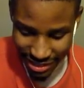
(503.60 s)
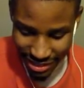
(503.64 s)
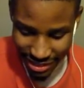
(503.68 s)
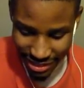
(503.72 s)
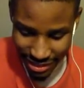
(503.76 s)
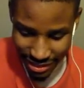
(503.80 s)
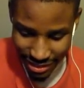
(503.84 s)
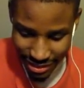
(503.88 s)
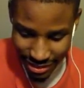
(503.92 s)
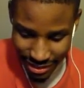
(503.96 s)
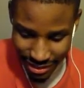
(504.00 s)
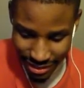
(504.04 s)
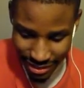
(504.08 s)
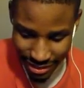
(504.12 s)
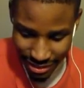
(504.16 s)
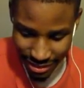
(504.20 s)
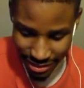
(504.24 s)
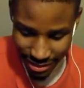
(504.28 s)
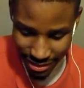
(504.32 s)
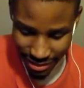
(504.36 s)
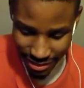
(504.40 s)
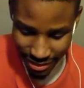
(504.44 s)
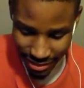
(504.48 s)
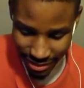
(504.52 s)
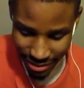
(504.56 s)
what super attack
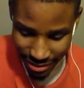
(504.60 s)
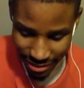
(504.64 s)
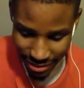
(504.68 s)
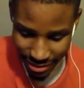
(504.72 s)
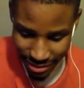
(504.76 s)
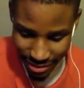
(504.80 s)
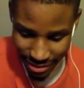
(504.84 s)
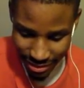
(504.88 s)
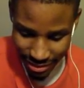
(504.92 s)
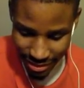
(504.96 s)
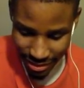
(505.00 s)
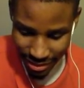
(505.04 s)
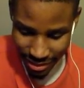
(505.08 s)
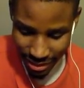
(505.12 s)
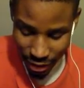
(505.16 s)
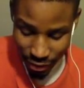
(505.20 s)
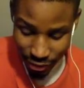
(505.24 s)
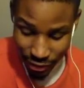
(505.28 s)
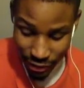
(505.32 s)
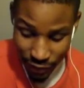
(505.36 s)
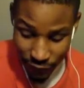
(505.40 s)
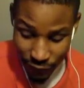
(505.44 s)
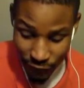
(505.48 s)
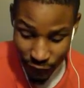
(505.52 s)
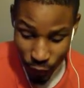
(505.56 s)
levels your Gotenks?
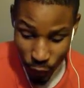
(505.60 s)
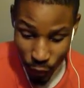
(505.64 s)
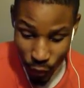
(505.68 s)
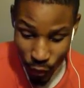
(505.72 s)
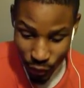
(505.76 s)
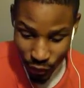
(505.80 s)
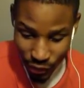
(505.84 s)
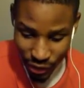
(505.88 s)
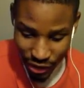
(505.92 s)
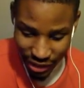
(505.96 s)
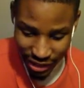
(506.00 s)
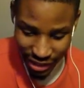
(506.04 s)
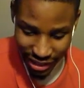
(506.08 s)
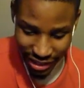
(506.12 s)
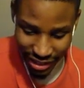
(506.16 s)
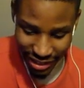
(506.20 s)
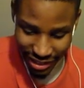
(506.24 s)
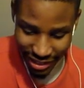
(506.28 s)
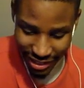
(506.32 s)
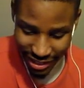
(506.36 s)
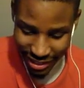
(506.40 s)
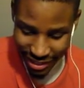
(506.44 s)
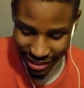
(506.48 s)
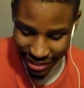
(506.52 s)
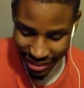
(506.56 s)
Only four.
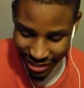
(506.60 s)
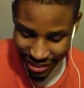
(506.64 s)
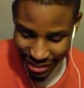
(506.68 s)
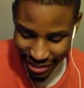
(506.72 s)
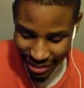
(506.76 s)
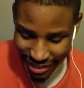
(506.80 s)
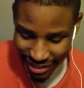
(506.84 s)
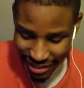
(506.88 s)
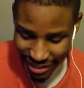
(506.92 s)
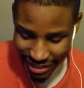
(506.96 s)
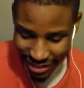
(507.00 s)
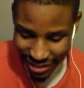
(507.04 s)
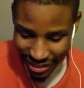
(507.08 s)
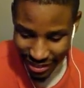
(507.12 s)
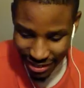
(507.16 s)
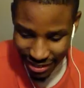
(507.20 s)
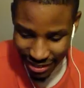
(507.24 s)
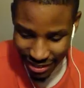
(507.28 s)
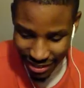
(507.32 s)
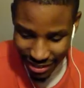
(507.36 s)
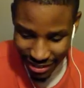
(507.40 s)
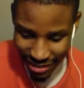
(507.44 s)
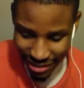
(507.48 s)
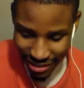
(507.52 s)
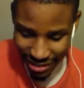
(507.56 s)

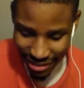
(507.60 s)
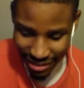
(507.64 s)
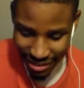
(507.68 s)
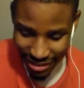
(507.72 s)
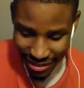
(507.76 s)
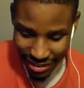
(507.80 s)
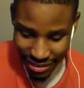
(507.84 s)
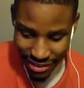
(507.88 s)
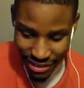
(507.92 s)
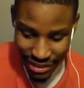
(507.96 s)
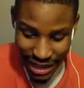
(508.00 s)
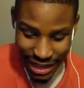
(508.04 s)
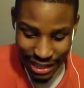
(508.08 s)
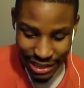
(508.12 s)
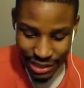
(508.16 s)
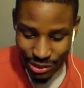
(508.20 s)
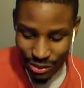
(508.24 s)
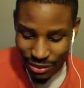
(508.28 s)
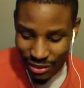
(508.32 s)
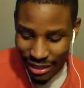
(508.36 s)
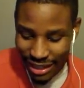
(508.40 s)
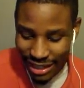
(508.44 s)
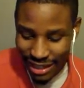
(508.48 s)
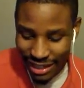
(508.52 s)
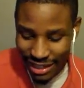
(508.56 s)
Oh. Okay.
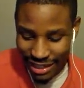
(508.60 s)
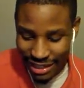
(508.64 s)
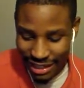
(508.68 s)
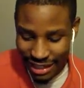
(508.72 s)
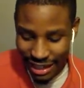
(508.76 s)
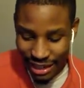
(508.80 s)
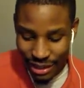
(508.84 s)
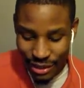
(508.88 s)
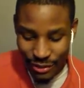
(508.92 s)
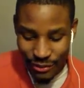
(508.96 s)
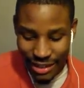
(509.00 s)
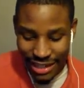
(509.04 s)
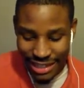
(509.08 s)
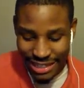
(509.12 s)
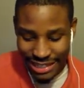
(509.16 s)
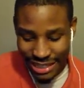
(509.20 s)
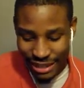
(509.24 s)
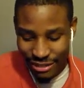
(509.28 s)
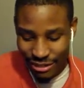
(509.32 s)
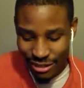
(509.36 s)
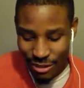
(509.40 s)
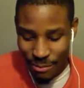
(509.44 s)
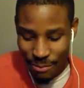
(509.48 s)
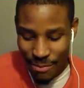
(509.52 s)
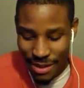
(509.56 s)
That's why.
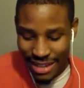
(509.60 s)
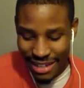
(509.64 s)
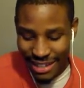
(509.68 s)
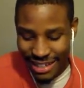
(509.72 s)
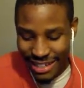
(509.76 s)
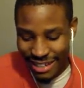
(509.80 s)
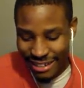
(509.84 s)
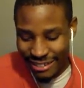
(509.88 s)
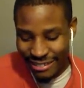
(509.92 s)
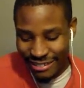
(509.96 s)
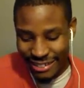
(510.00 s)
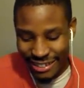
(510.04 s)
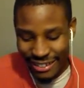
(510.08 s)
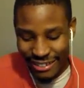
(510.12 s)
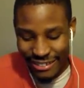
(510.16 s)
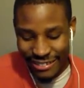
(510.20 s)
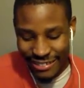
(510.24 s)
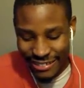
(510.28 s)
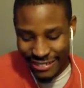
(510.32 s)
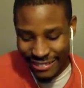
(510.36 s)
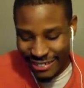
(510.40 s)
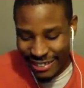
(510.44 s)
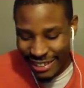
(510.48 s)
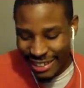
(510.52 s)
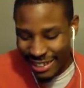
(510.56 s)
Otherwise, I would have been killed
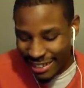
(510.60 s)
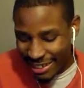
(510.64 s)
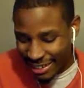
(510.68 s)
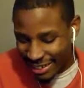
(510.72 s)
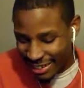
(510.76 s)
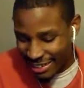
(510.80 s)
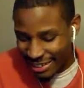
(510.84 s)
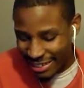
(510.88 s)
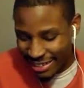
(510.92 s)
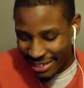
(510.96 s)
Goku.